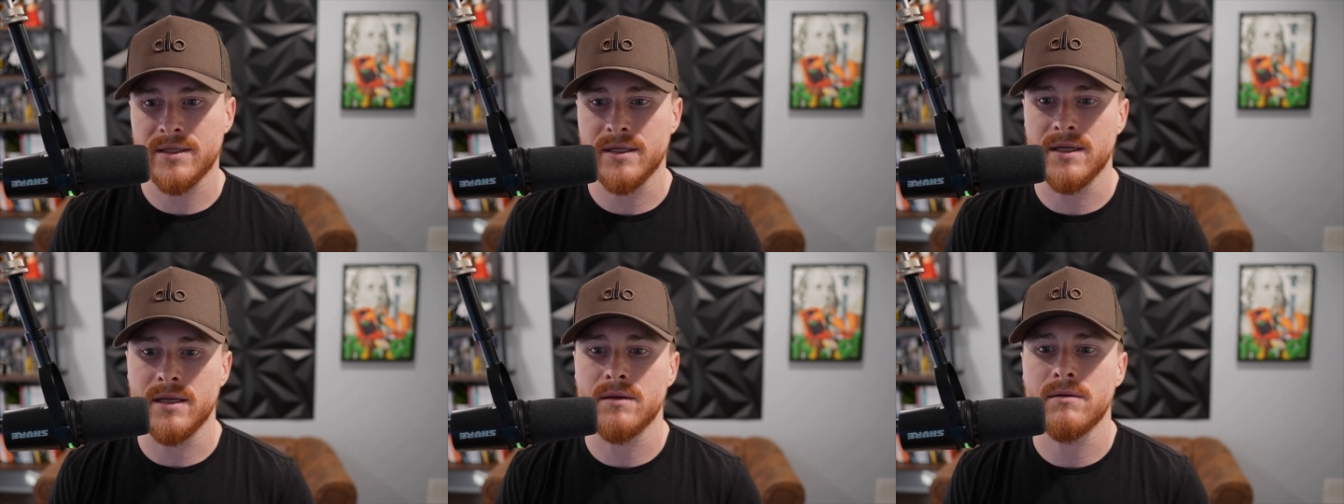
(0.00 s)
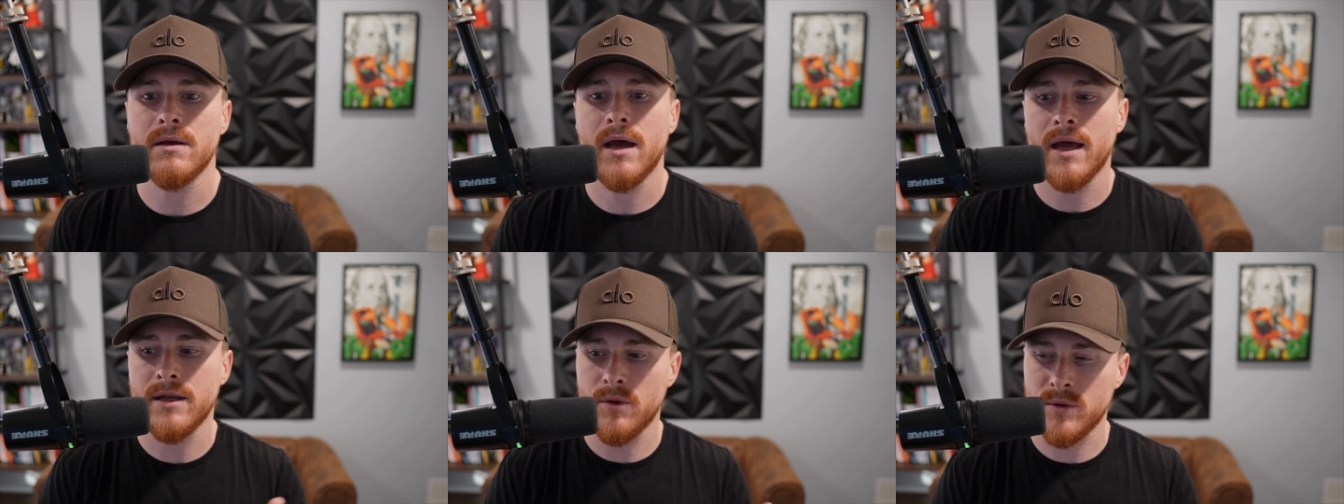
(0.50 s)
And
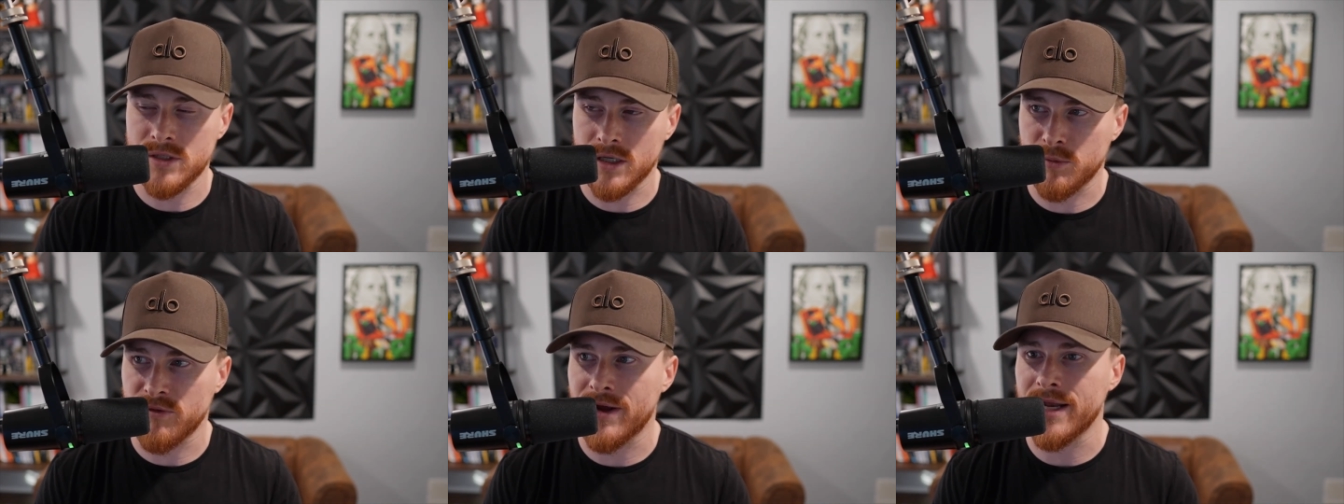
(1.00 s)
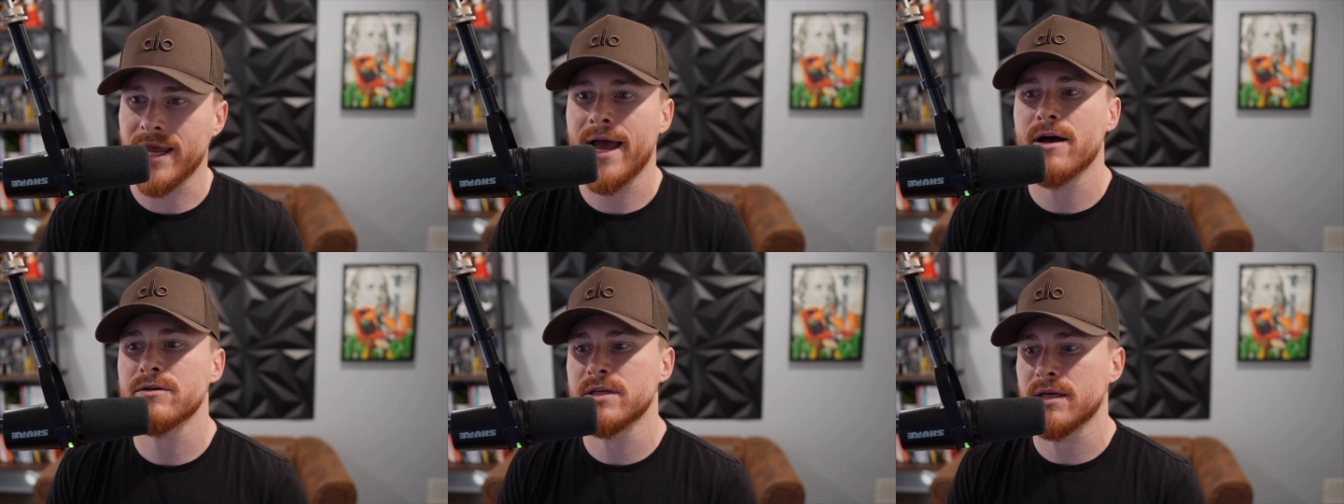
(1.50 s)
I know we talked providing
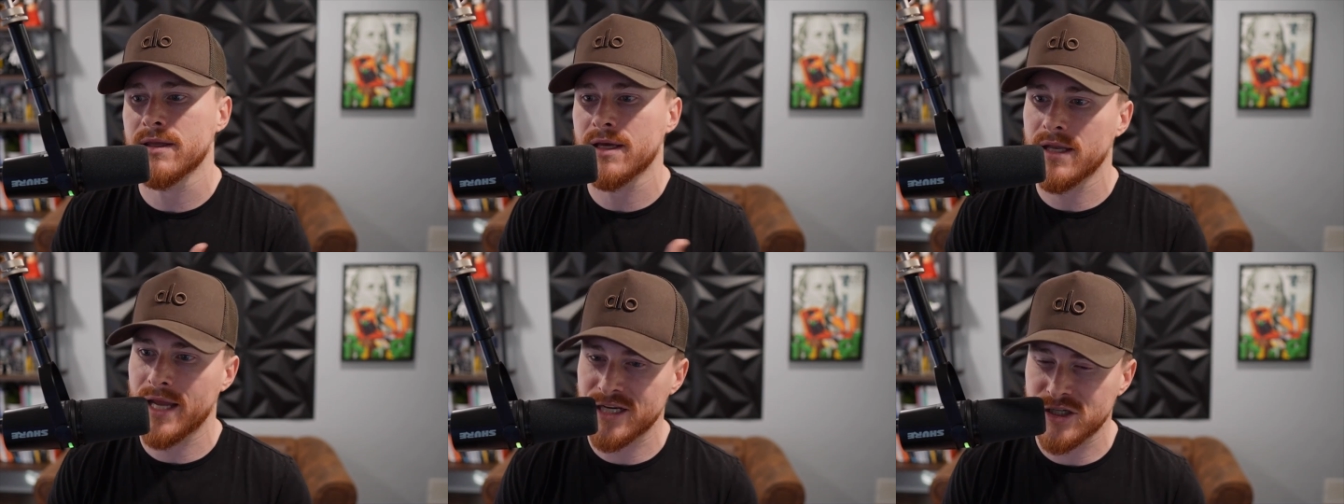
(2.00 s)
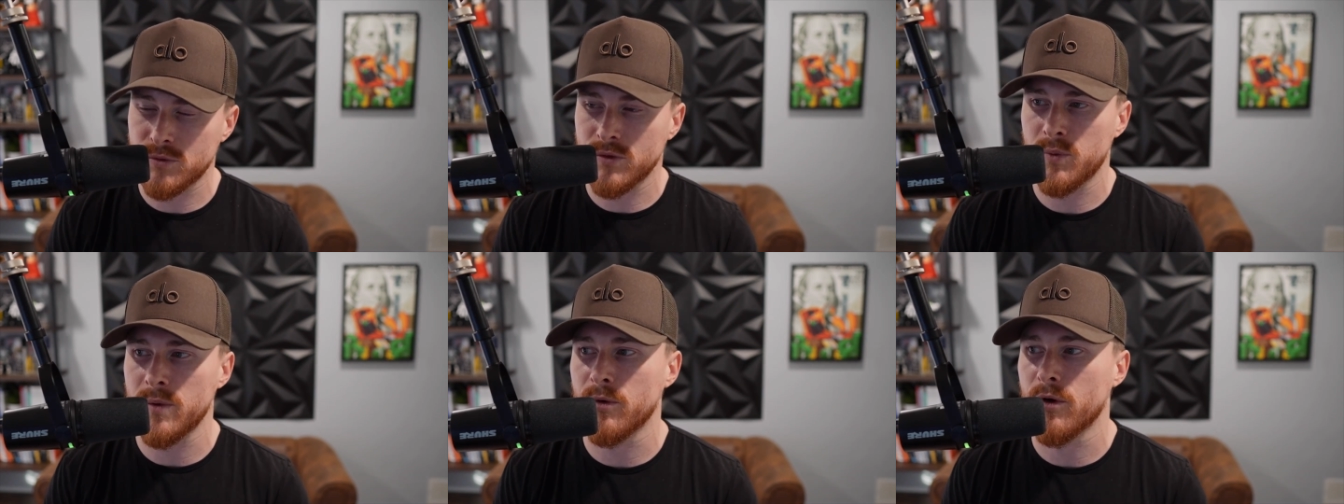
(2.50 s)
housing and the connection with
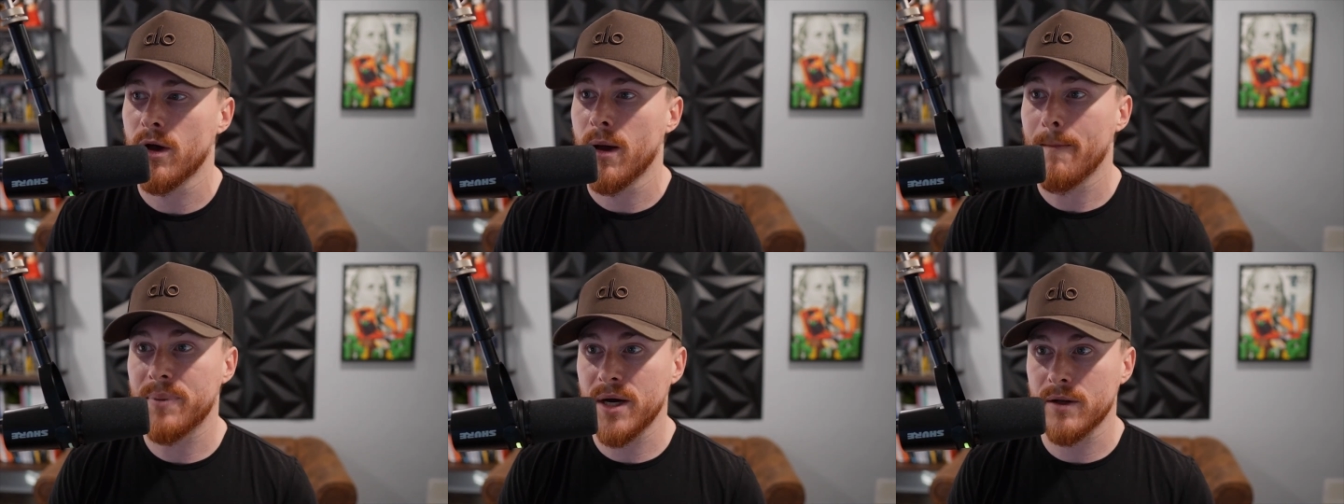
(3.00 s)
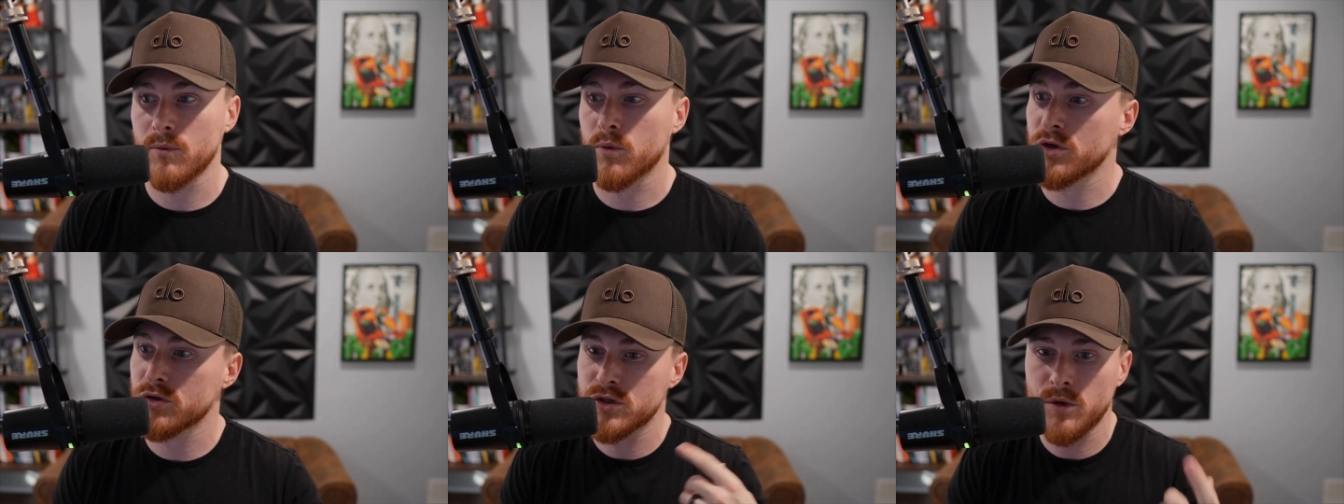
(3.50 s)
people, but
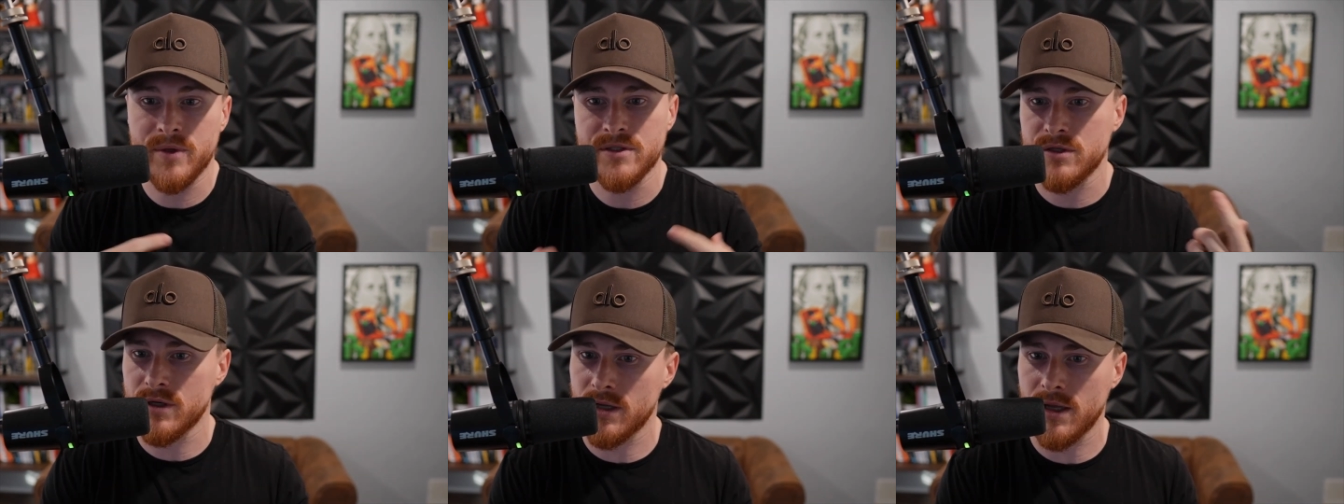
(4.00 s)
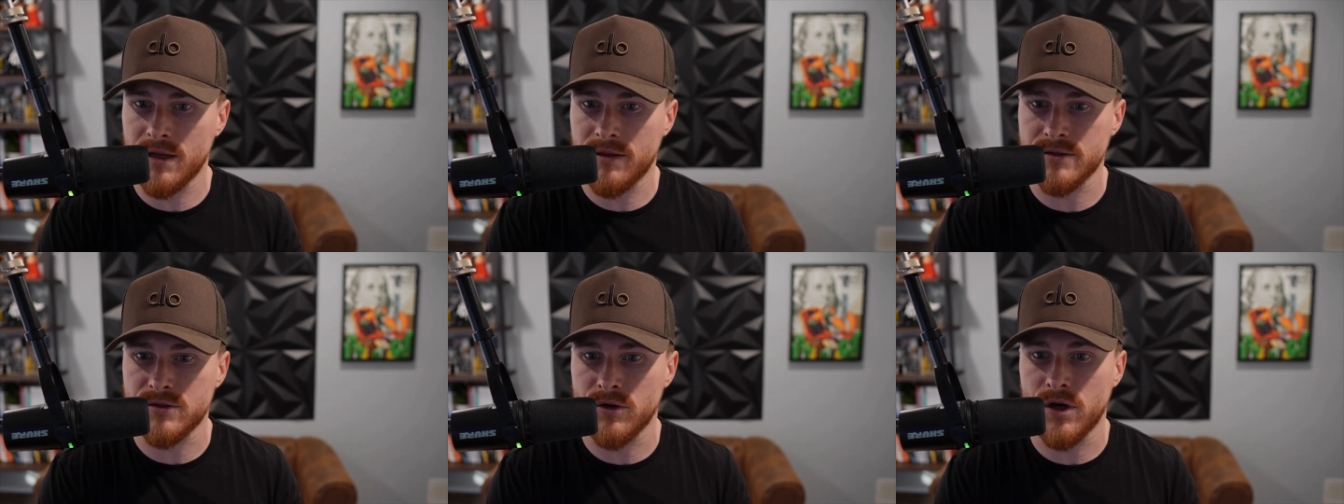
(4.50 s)
when you're so busy and you got a lot of
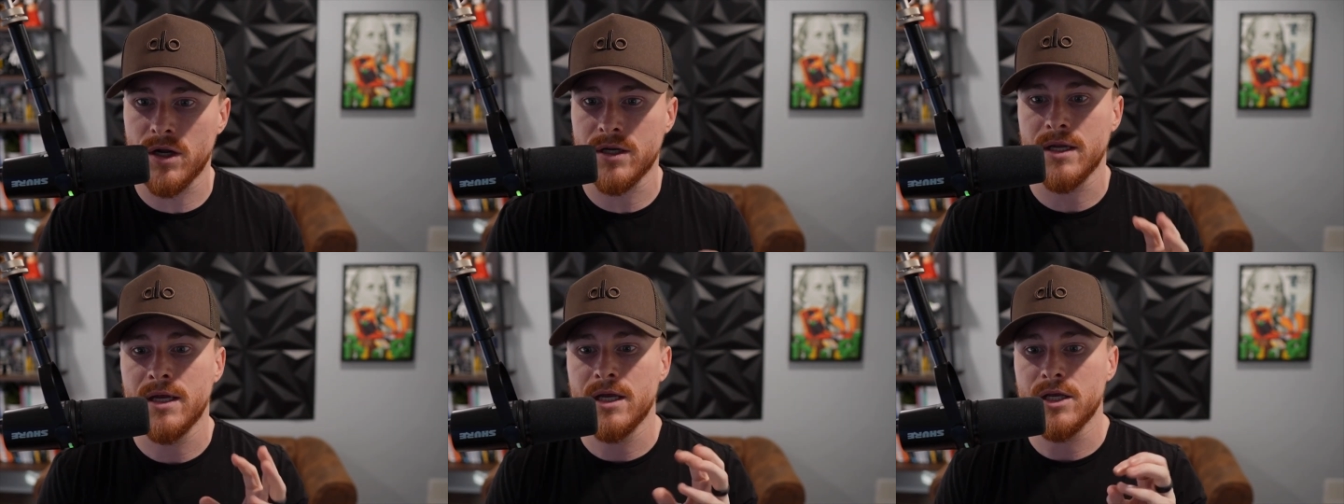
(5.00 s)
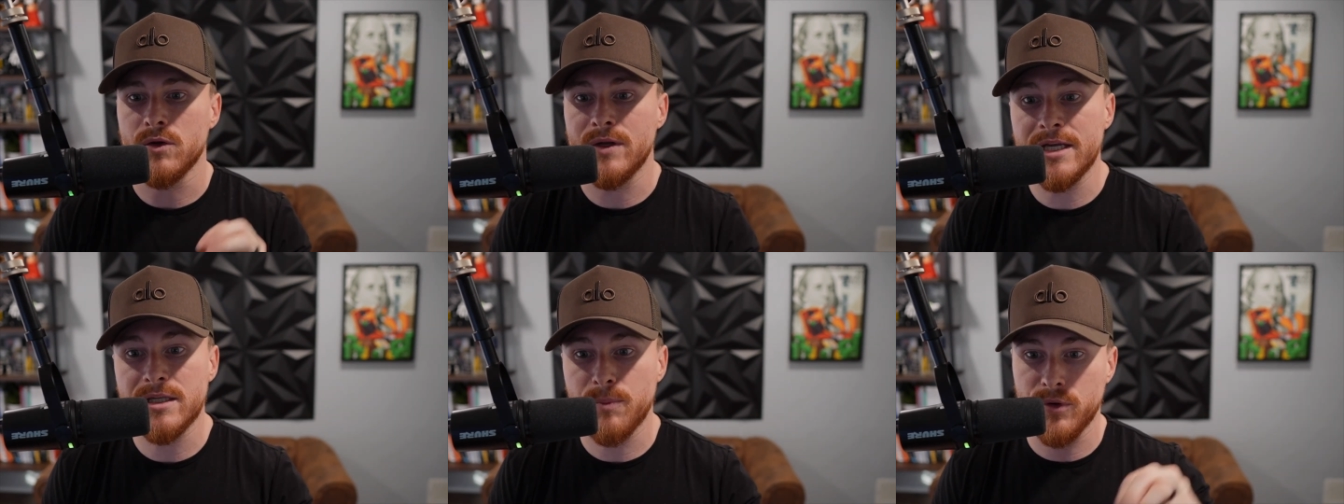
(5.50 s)
things going on, you
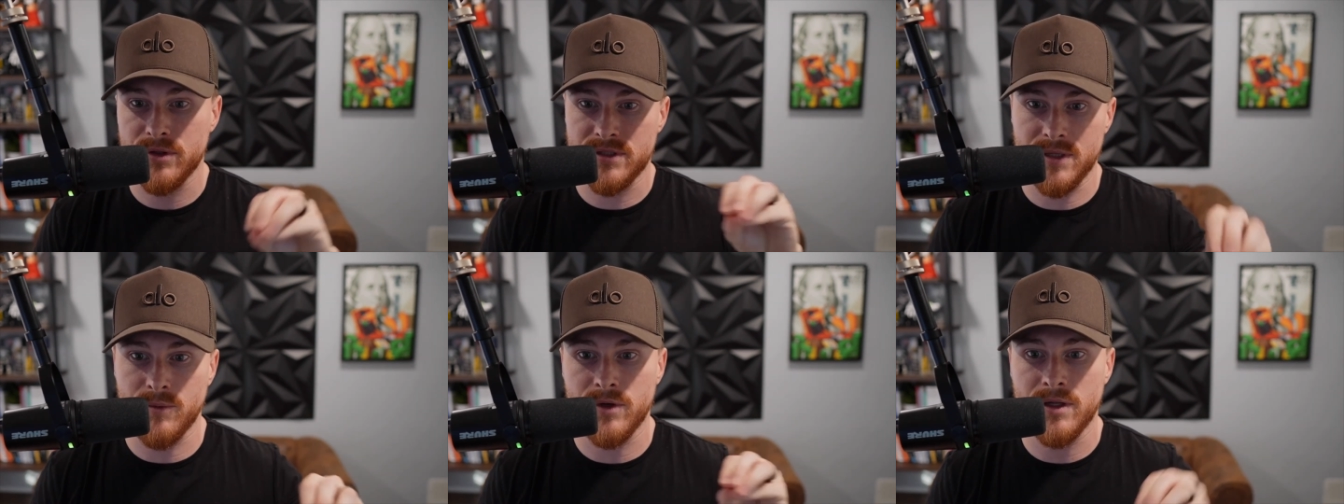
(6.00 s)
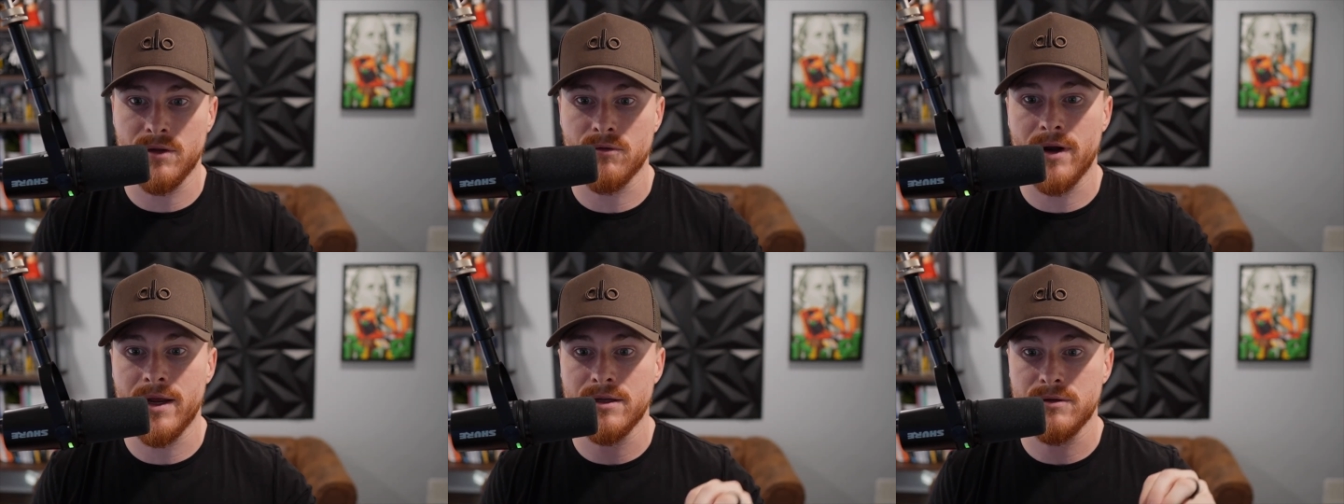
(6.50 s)
need to put someone in the
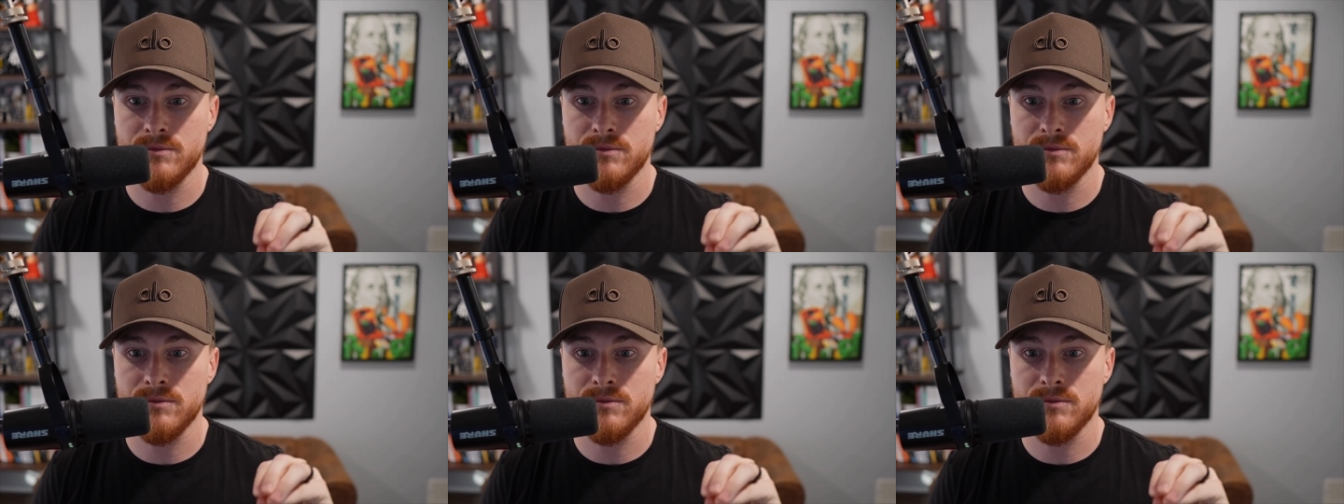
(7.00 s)
right,